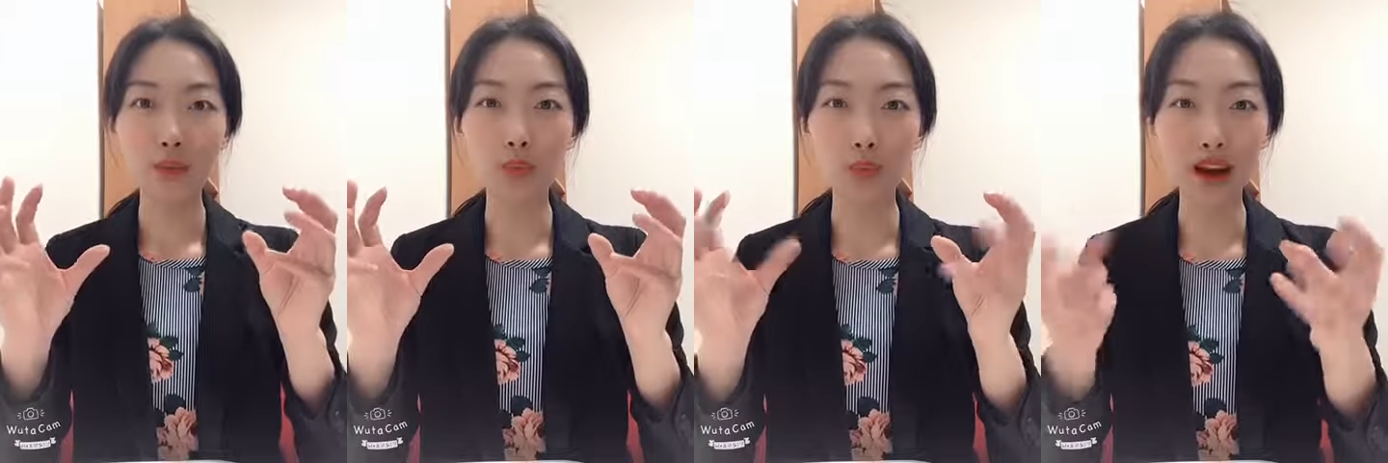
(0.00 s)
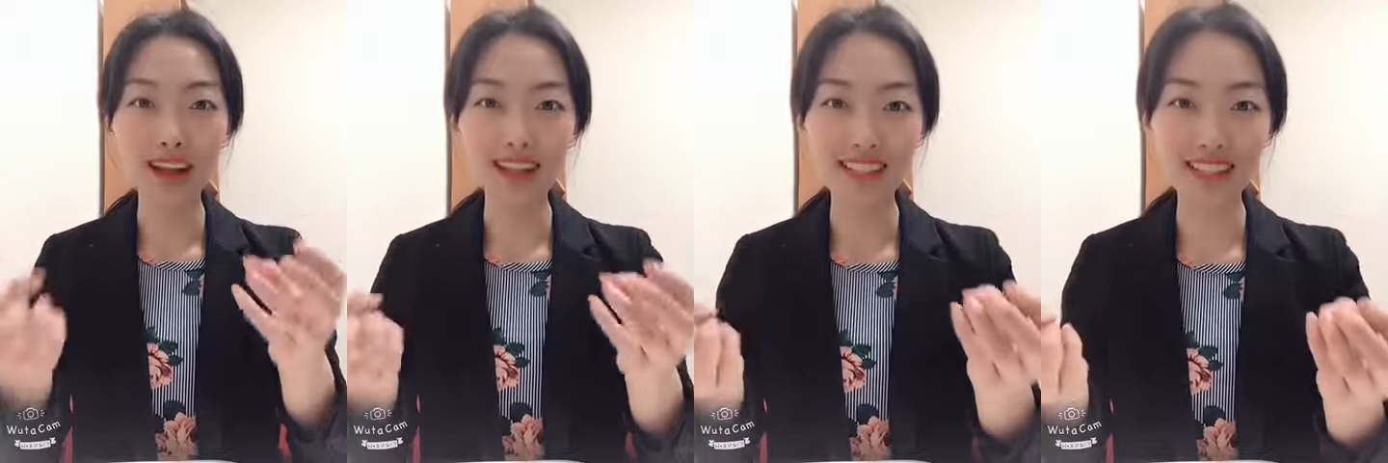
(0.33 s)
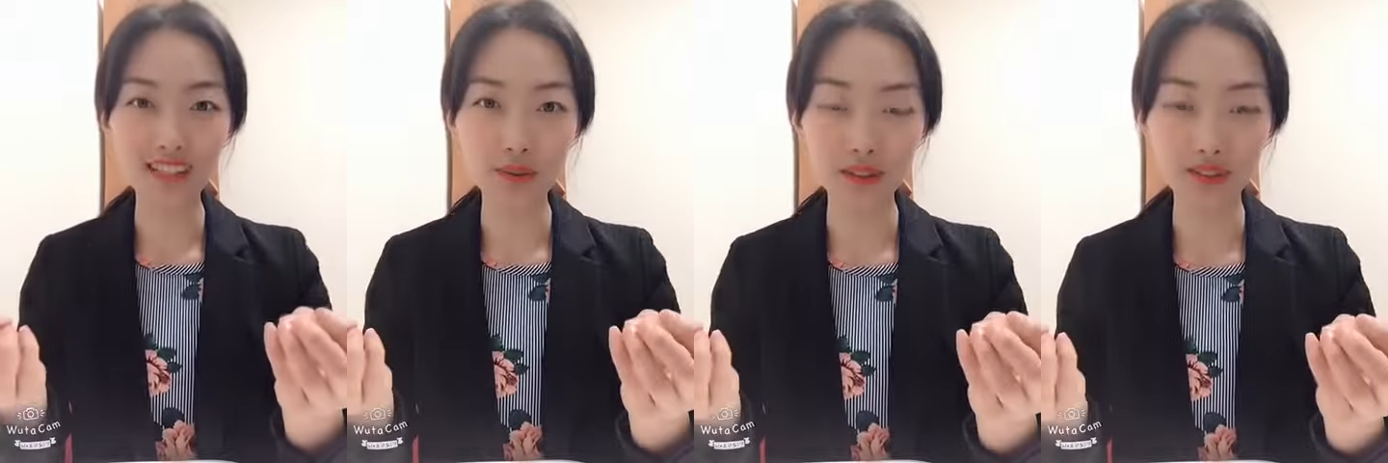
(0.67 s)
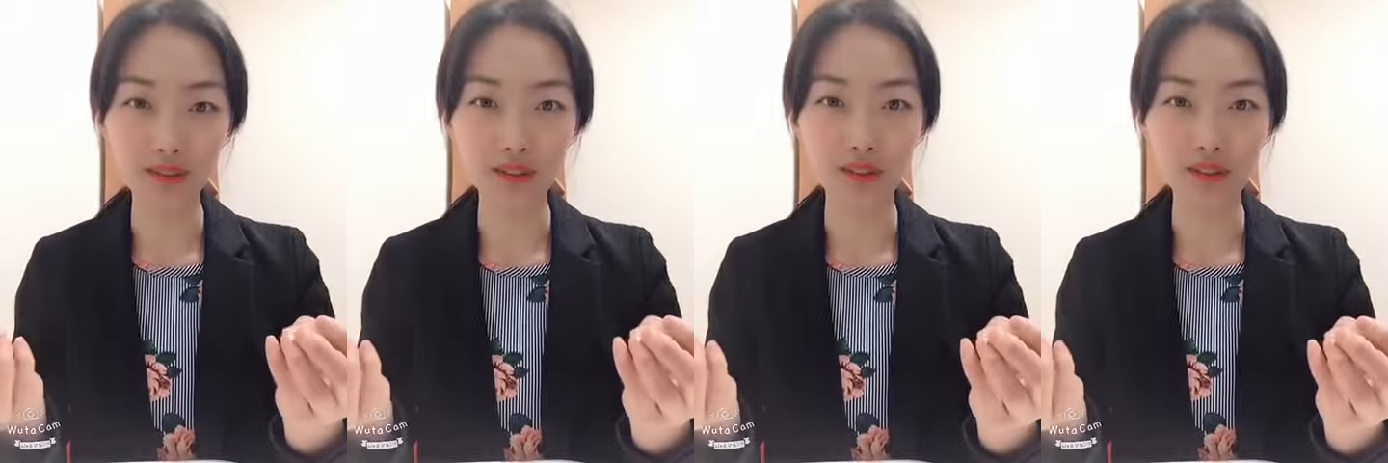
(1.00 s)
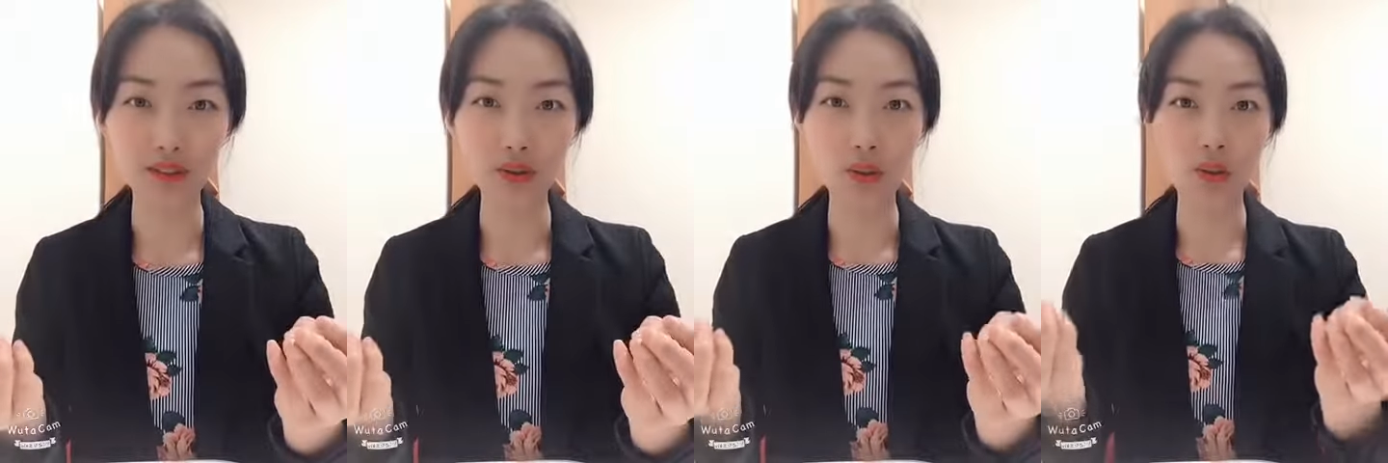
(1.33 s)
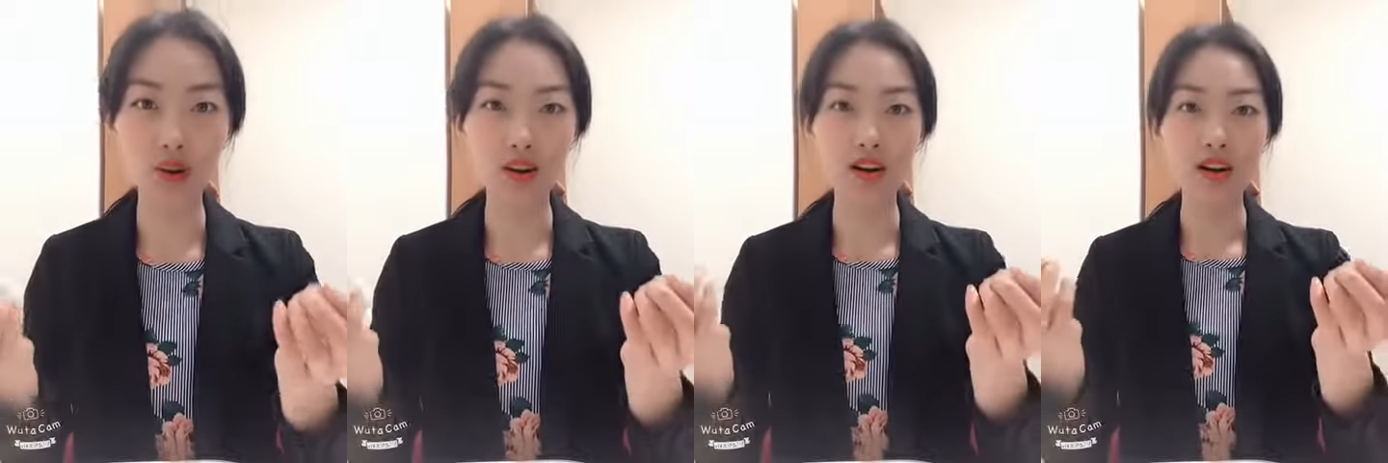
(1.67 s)
why is it so difficult,
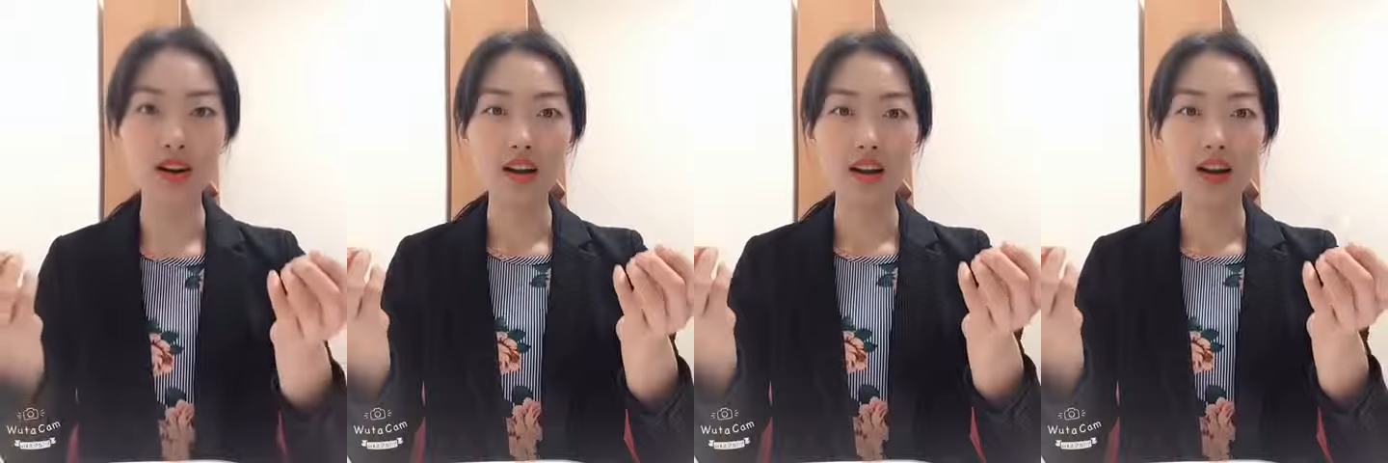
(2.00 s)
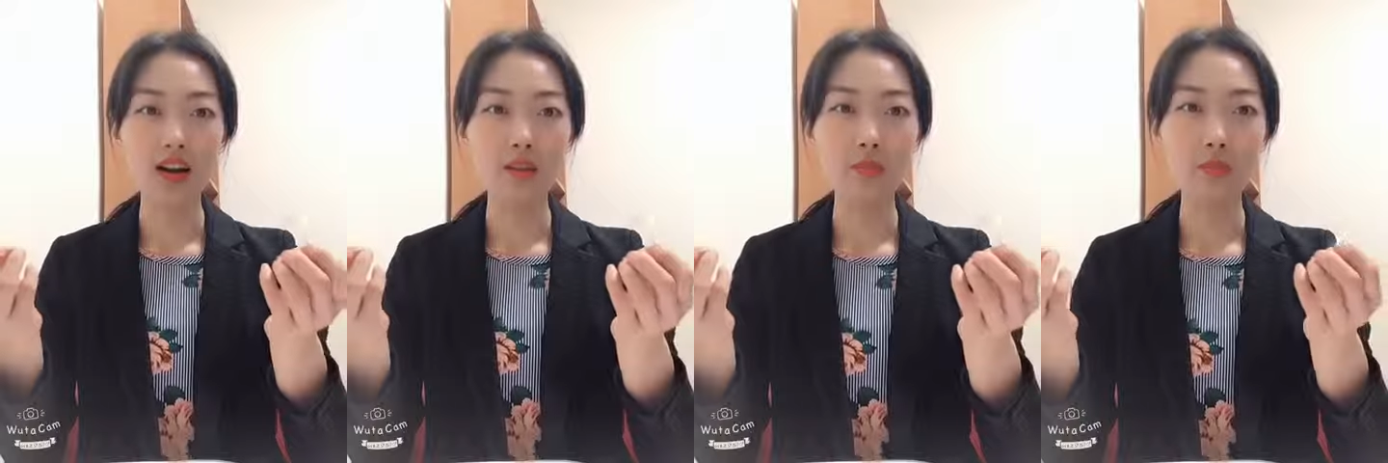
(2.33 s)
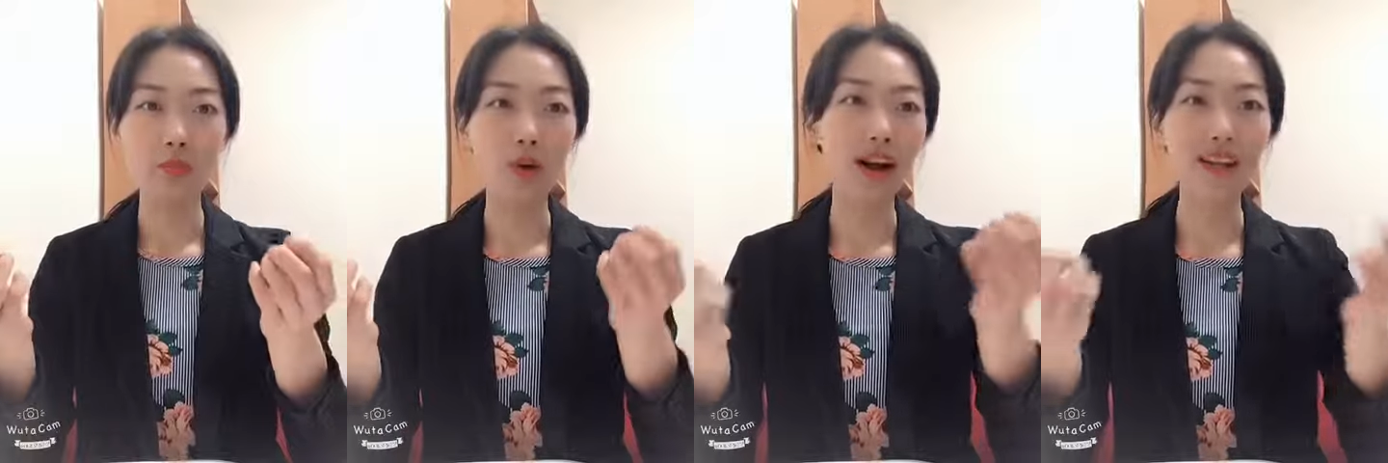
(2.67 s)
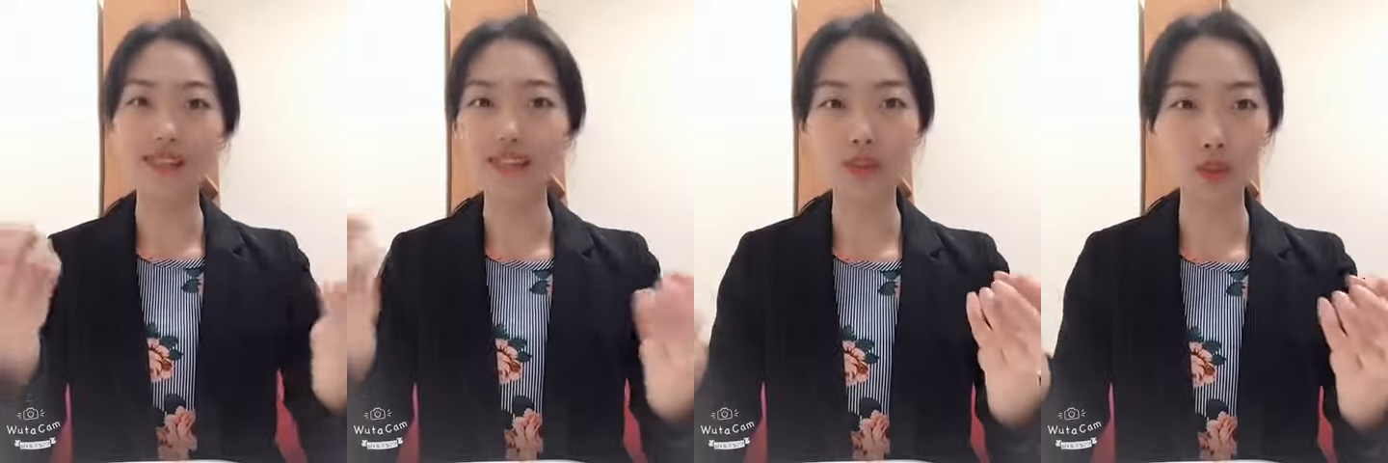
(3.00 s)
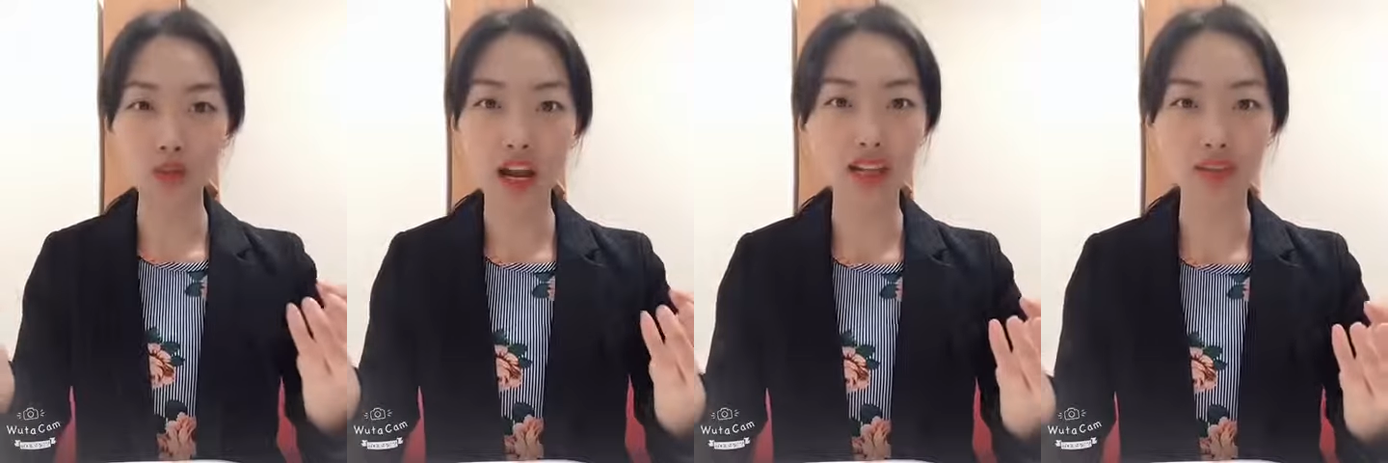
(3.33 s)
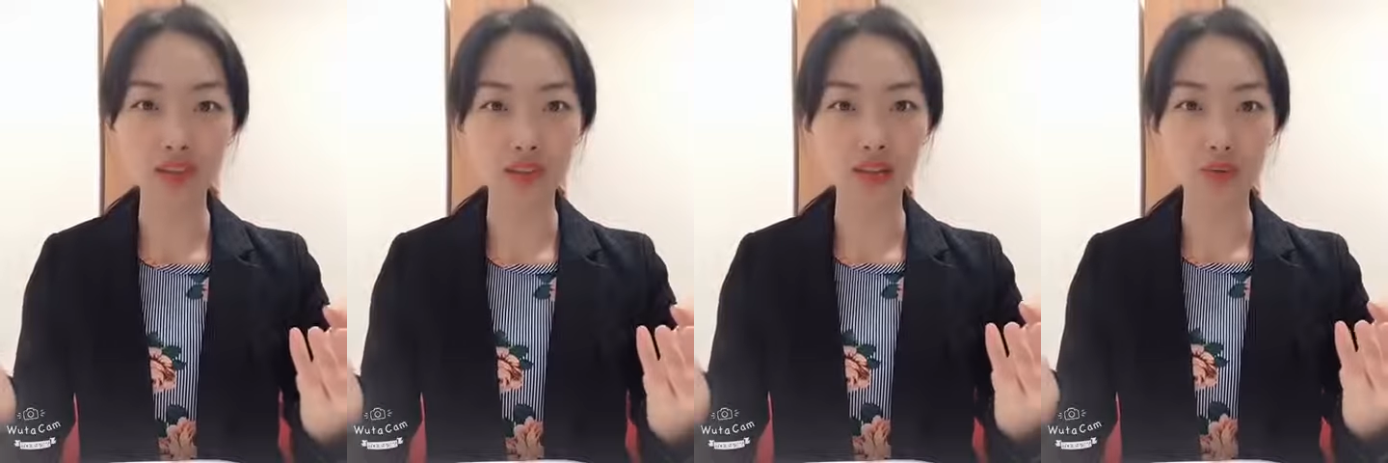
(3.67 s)
or why is this so
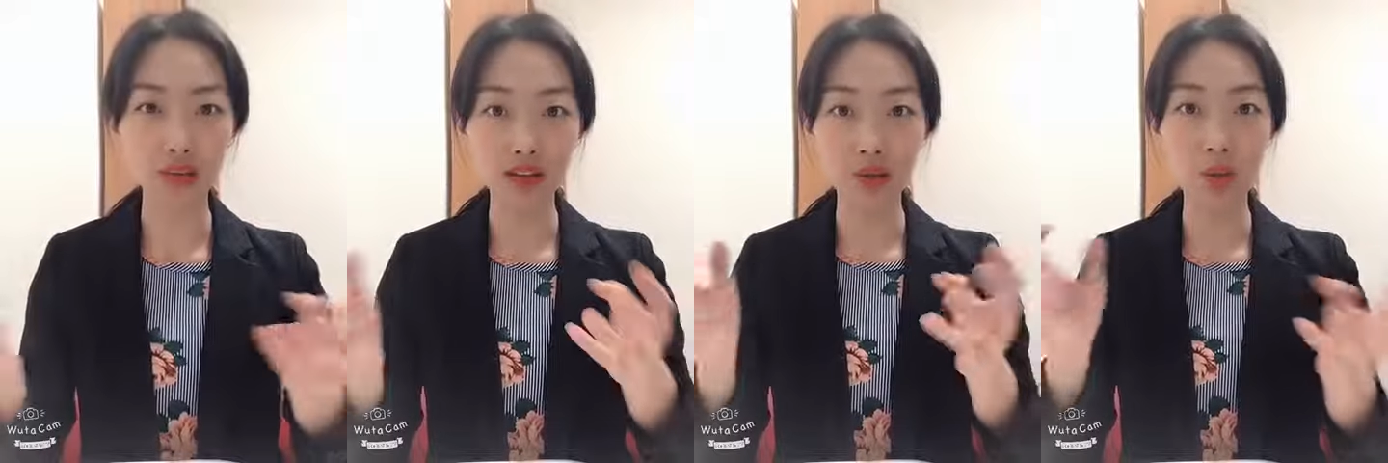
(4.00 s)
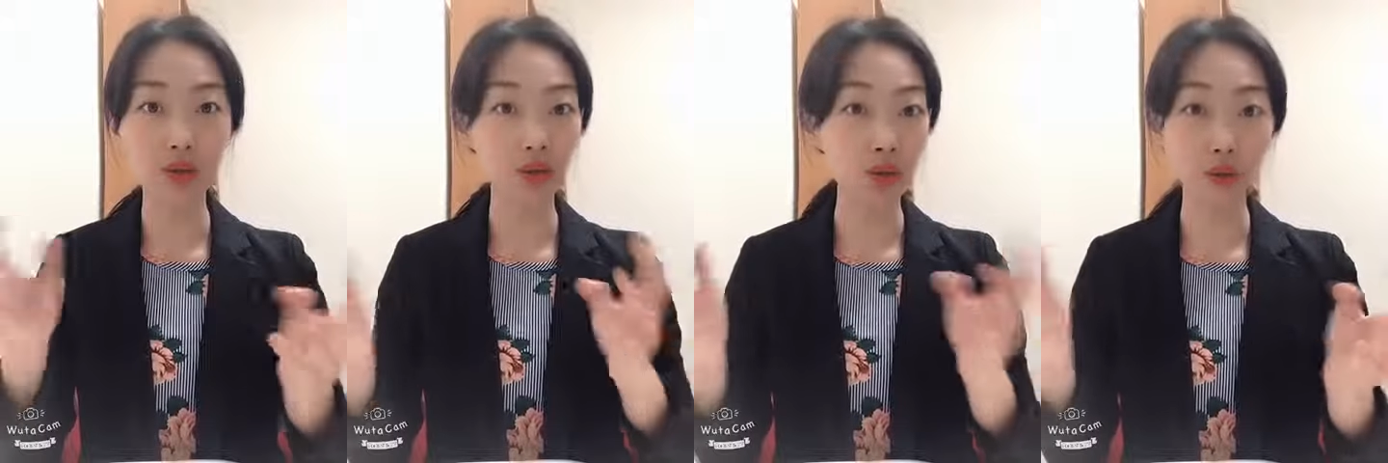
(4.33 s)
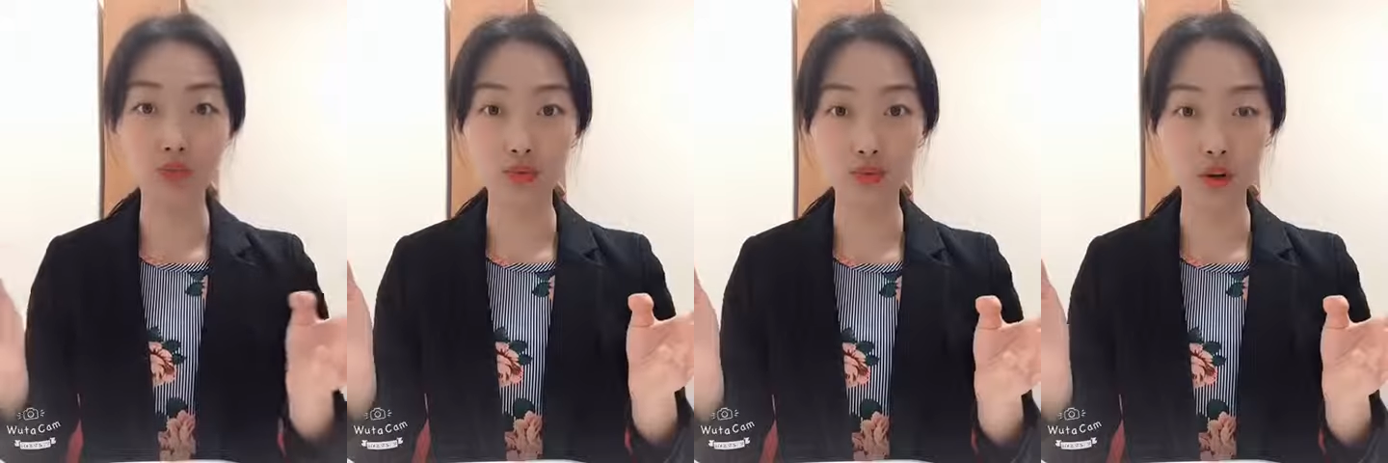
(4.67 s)
challenging within one or two